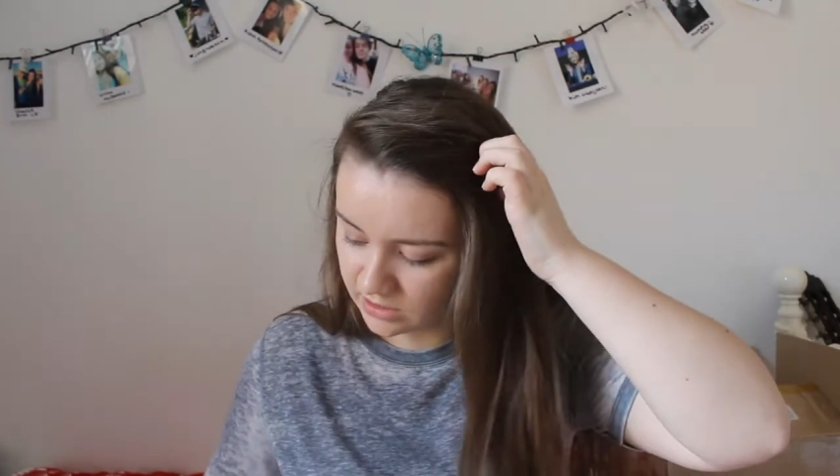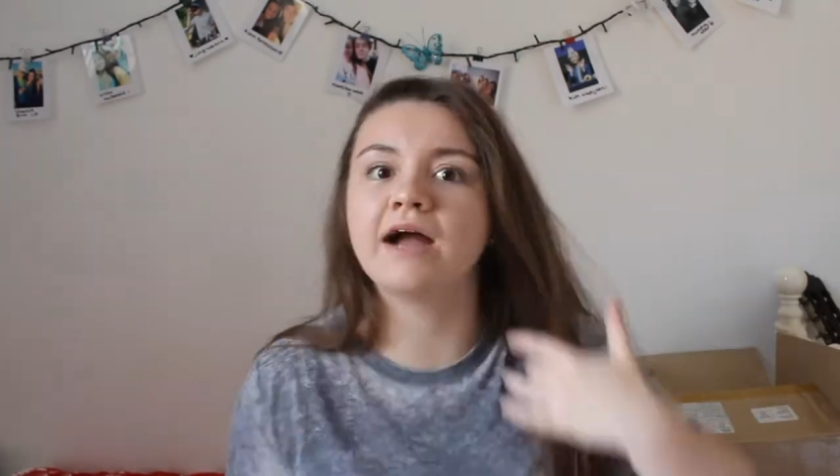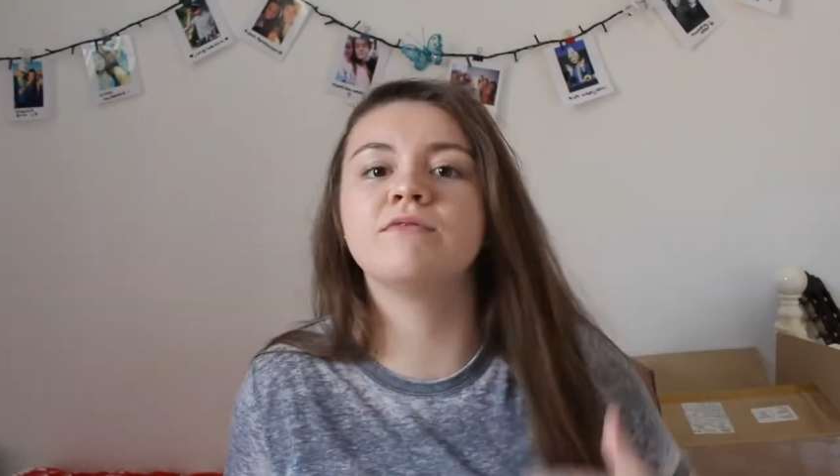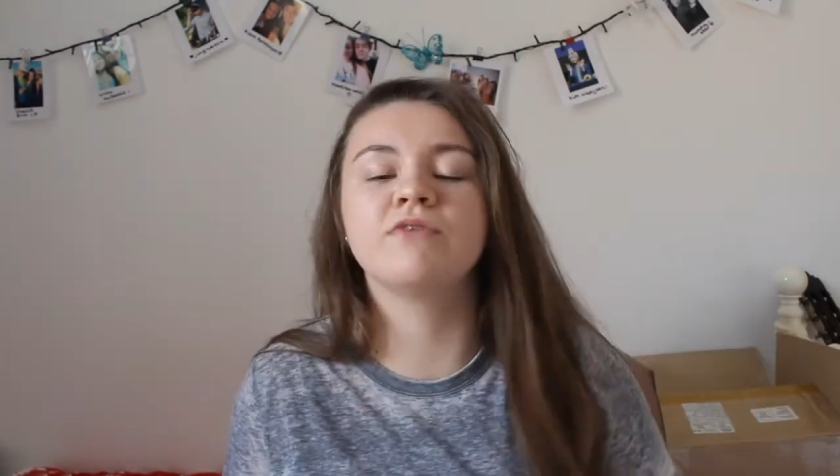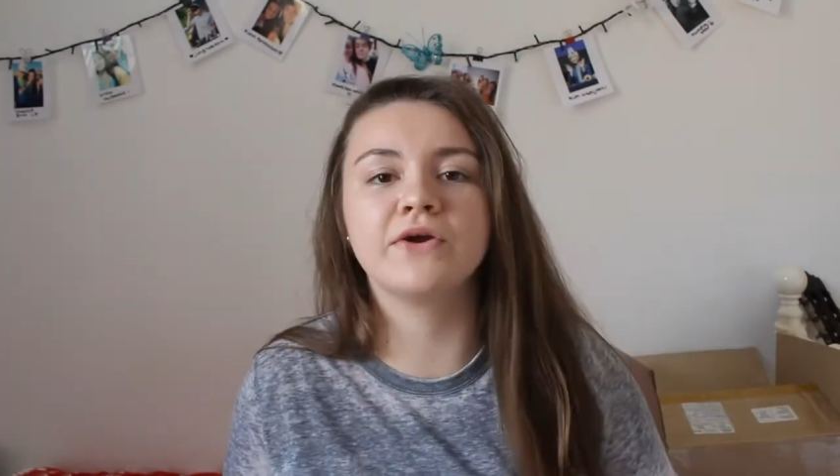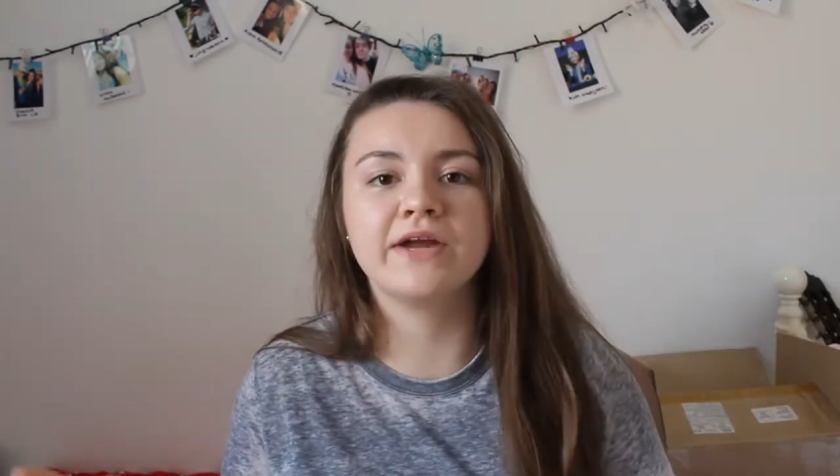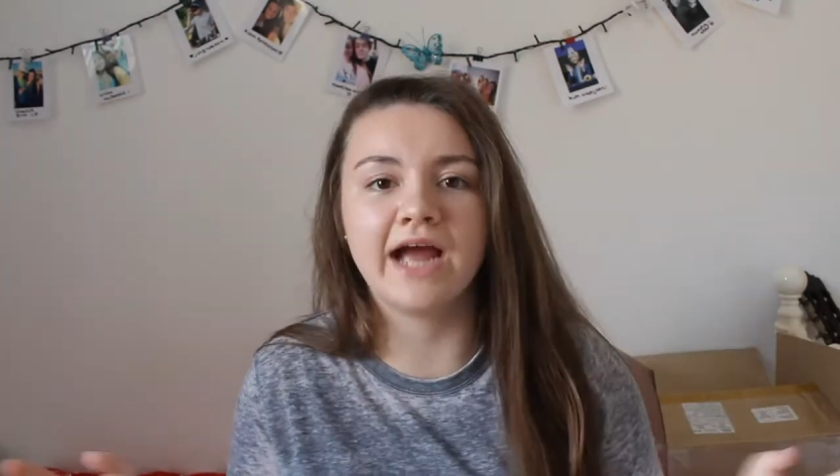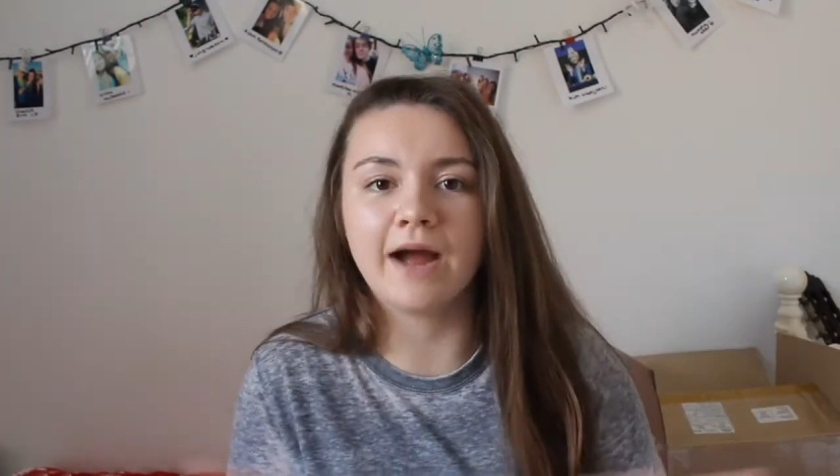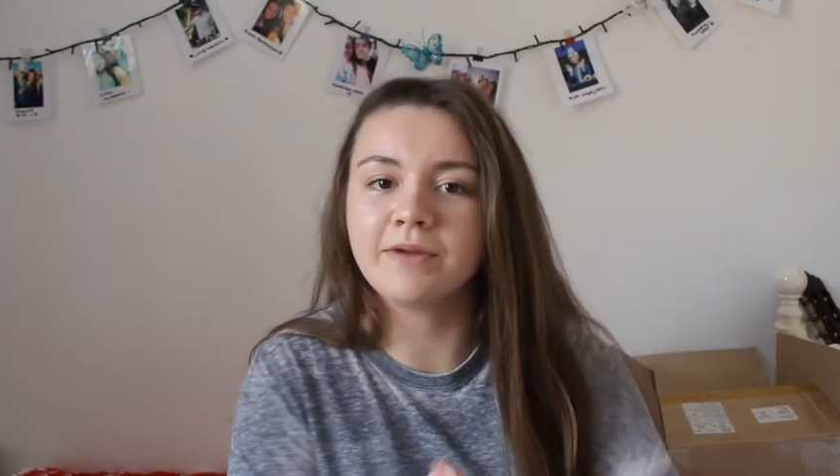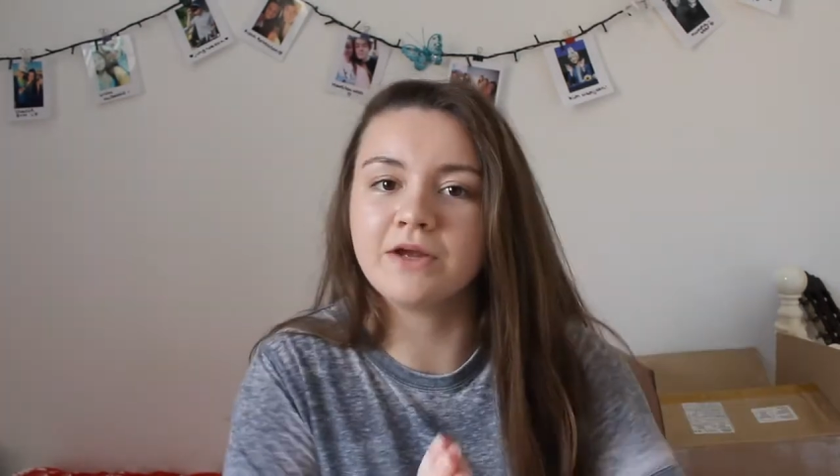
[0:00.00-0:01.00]
I am very
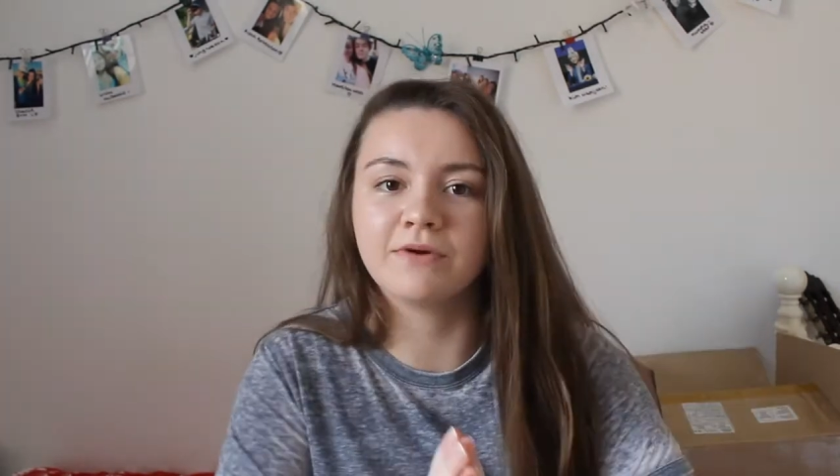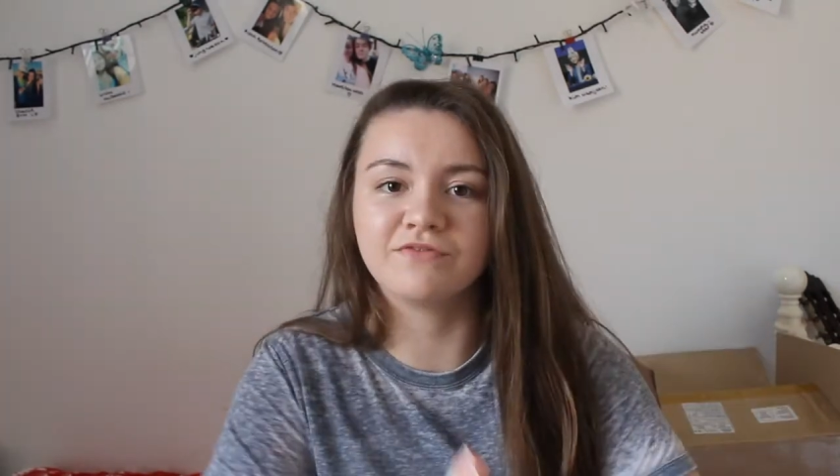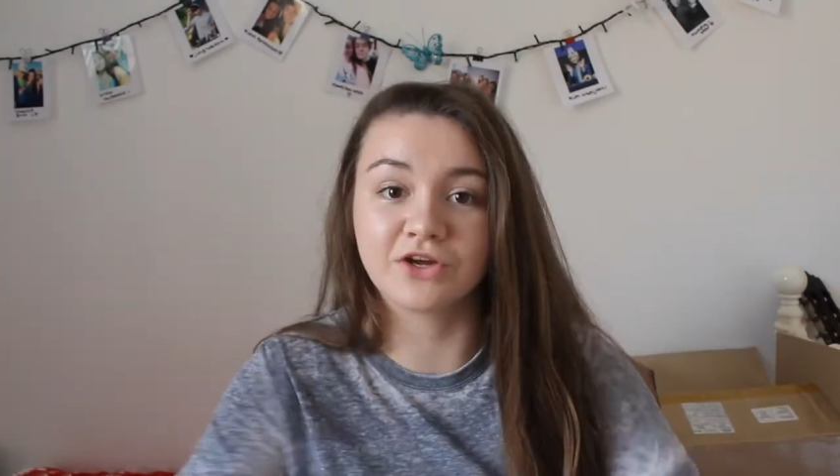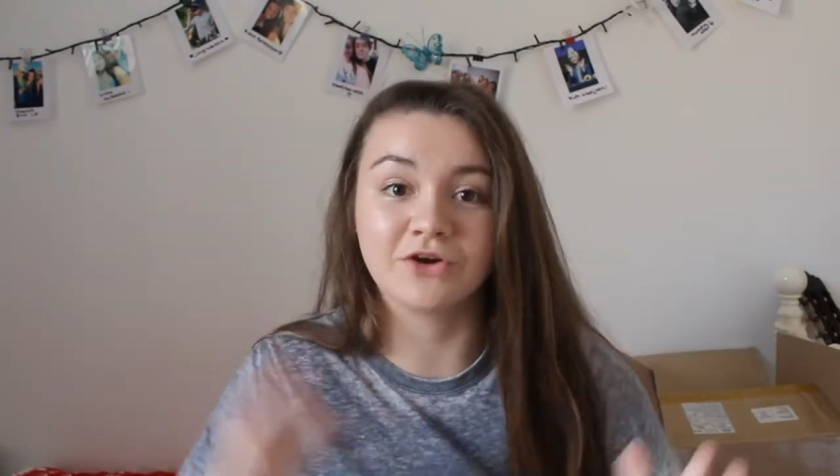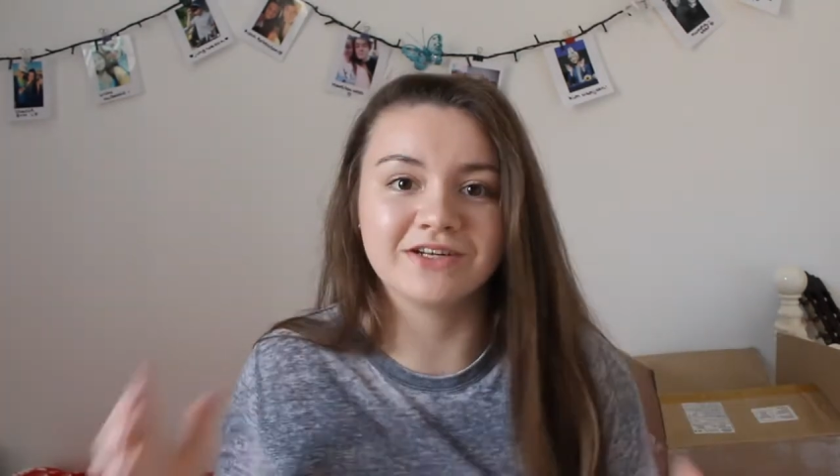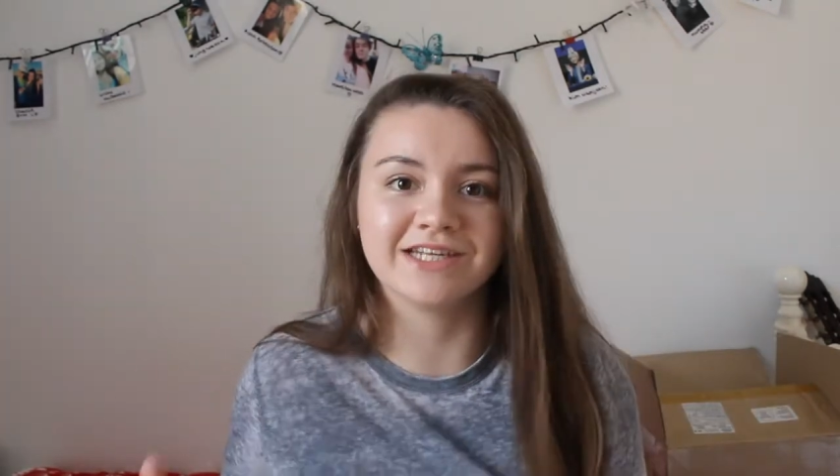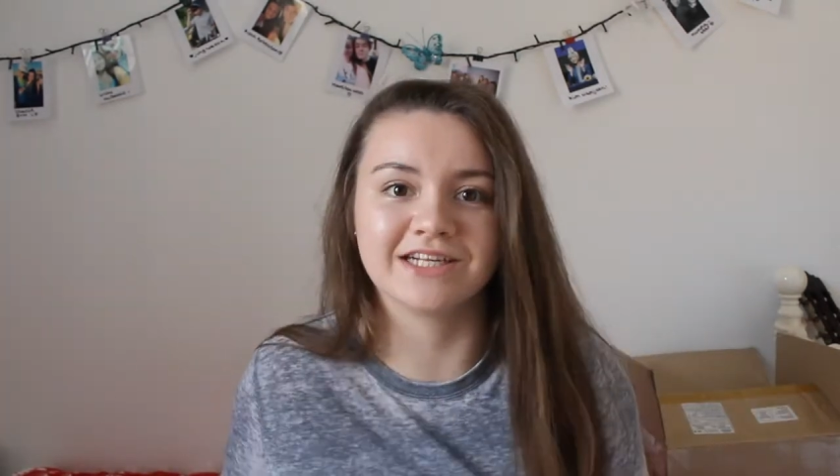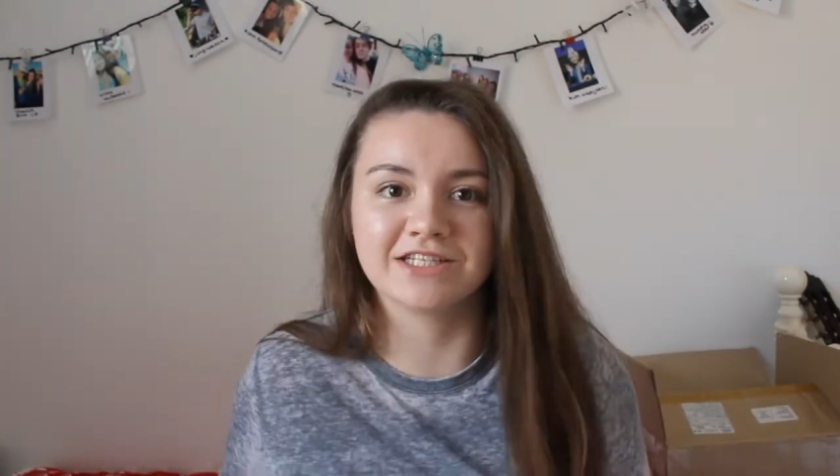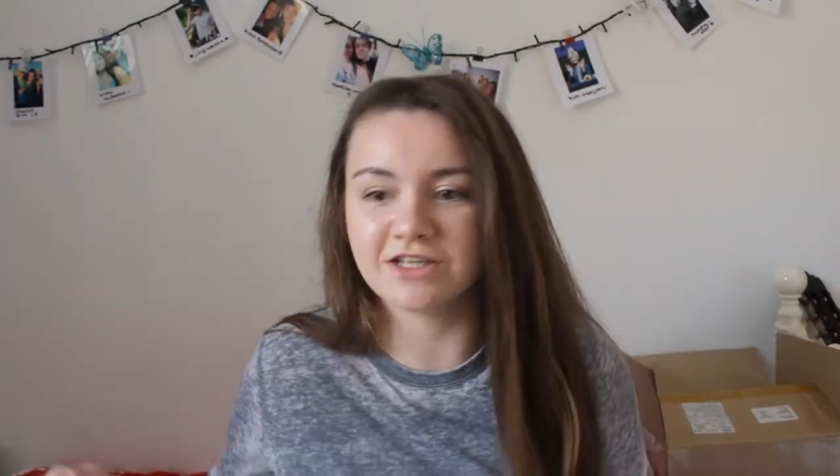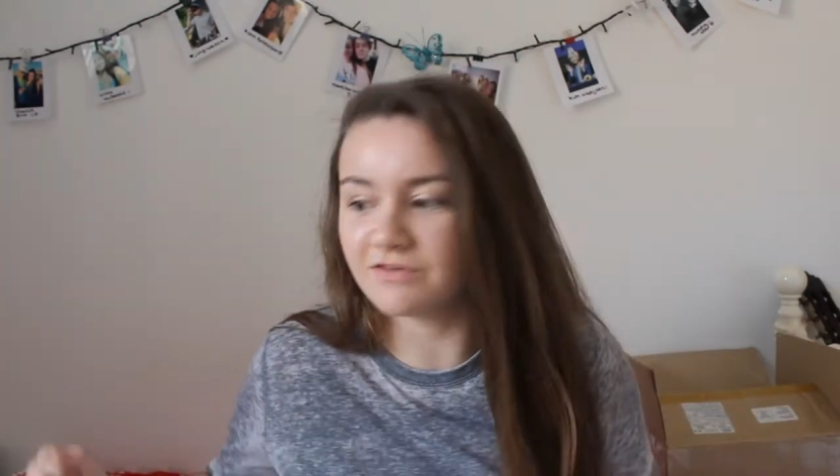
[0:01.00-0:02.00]
happy with the
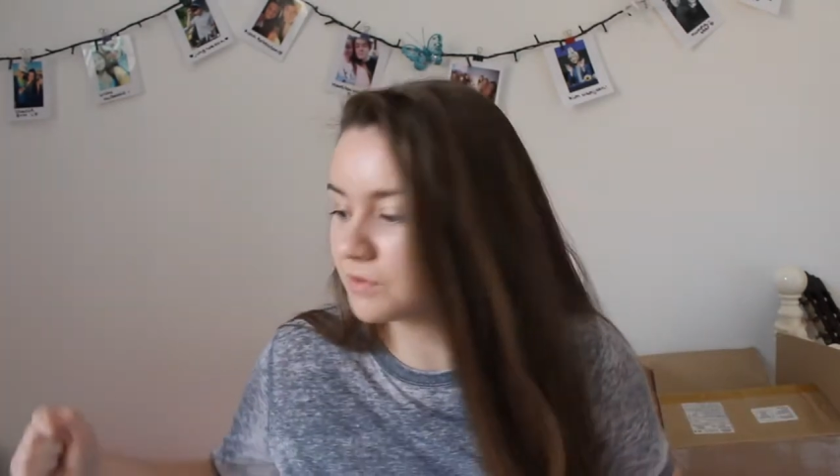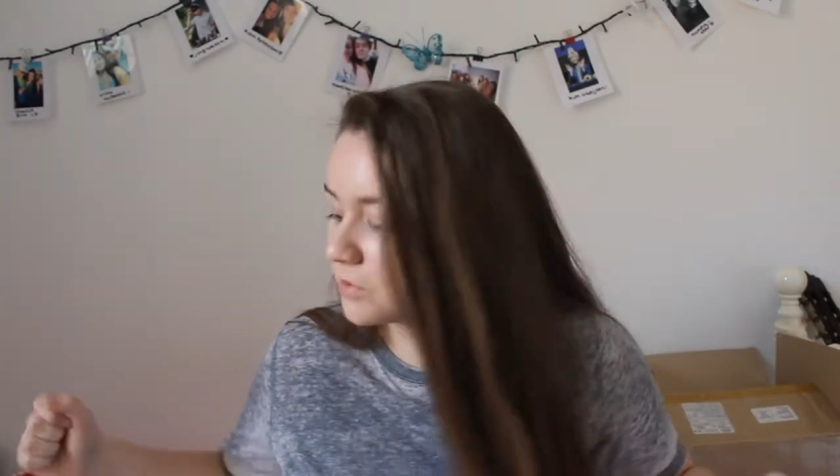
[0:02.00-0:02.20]
contents of the